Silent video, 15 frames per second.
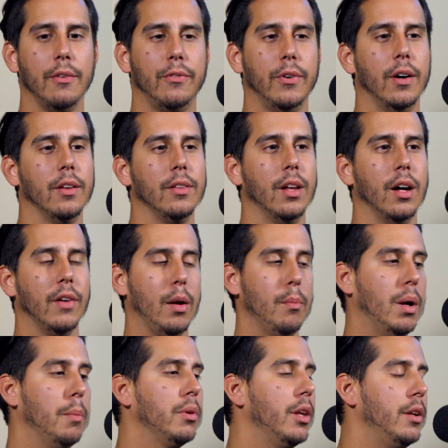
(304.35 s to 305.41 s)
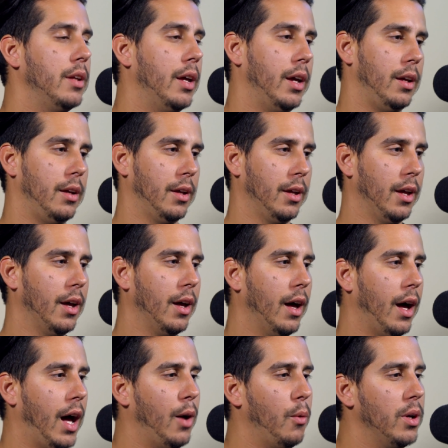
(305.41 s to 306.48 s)
fell in love. I remember the day.
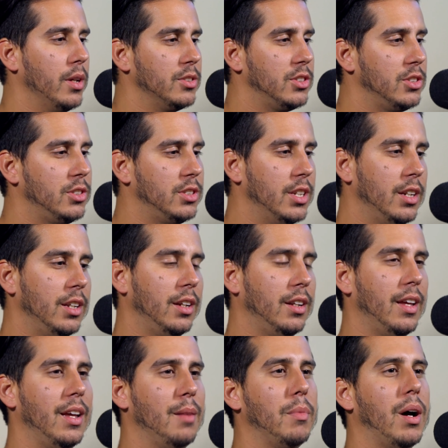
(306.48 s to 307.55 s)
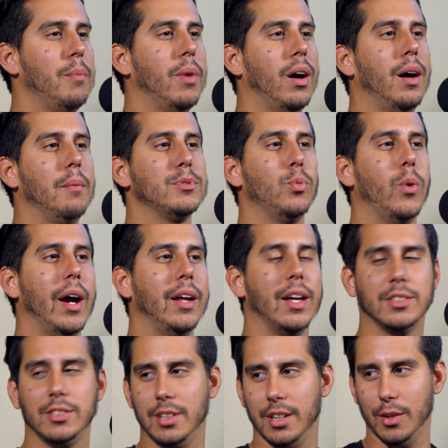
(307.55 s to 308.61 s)
I was sitting in my mom's white
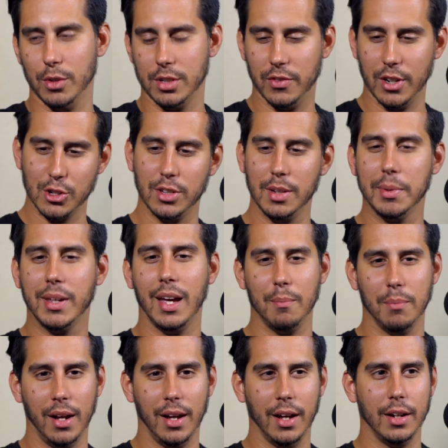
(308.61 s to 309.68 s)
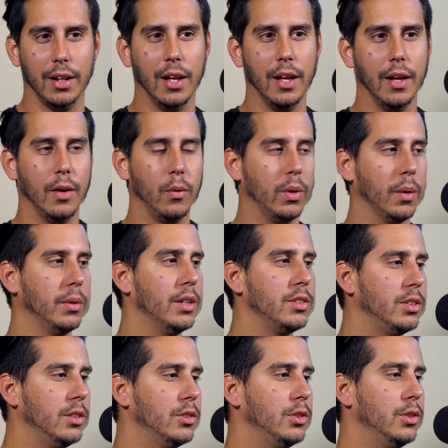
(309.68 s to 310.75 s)
S10, which eventually became mine. We were
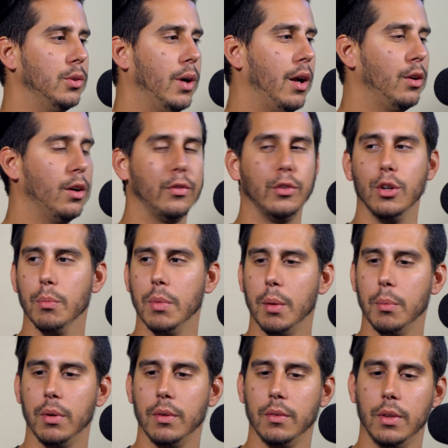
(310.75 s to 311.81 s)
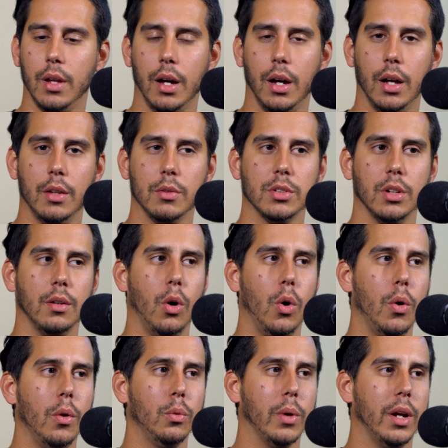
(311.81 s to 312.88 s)
listening to, I don't know if you remember, there was an
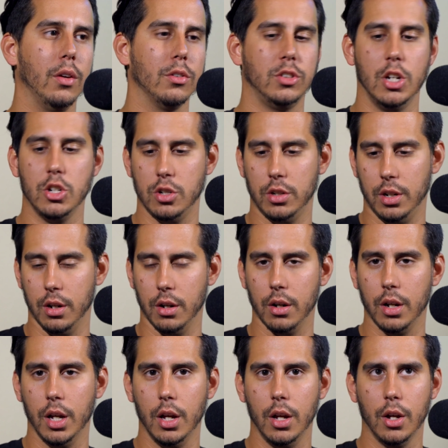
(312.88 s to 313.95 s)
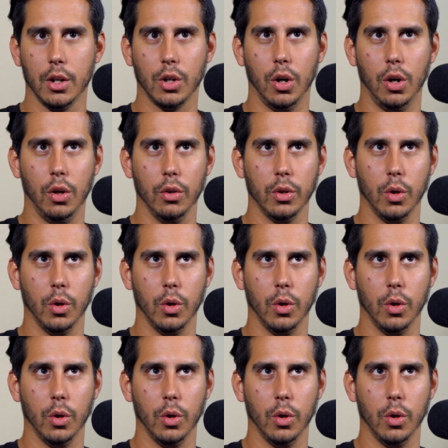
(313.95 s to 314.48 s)
old radio station here called